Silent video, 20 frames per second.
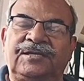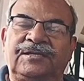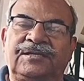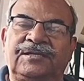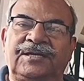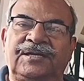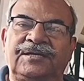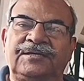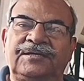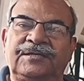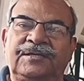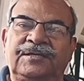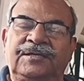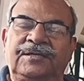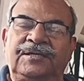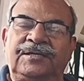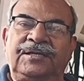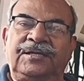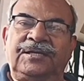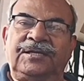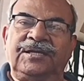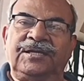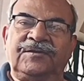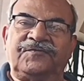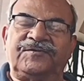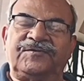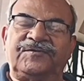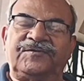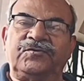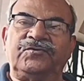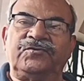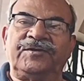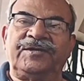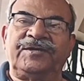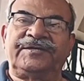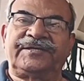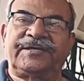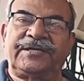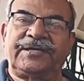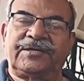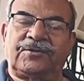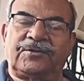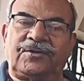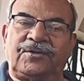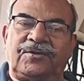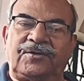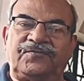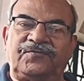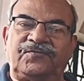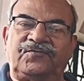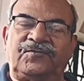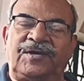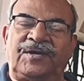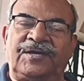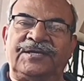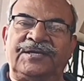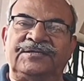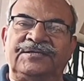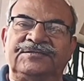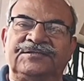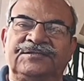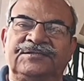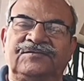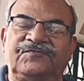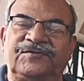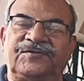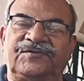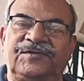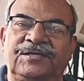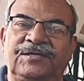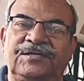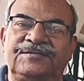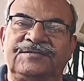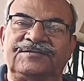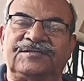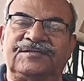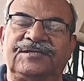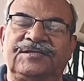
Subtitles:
that if during takeoff one engine fails,